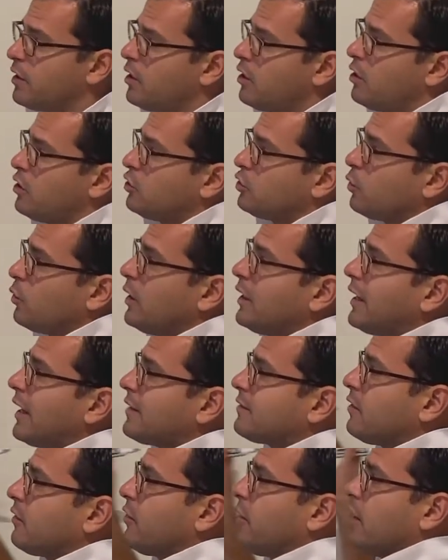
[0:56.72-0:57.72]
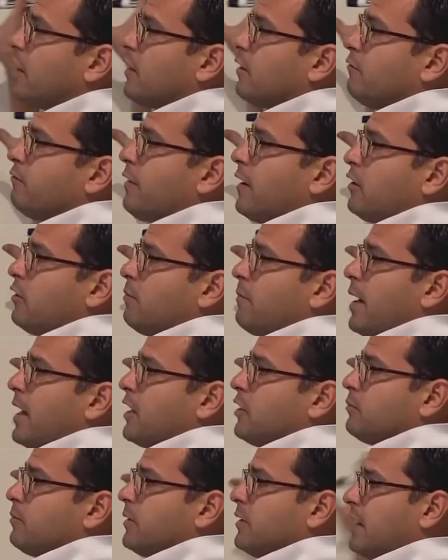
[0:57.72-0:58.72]
So we like to think of vendor
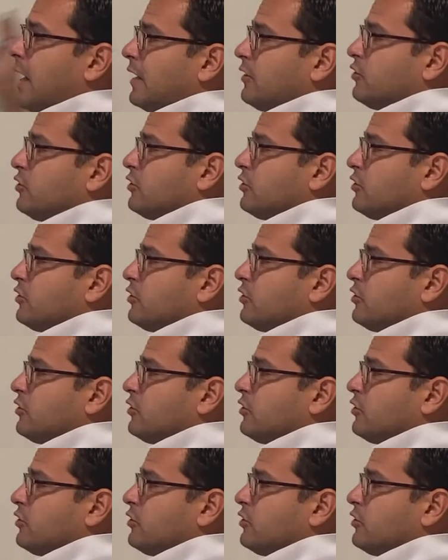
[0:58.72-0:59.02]
management not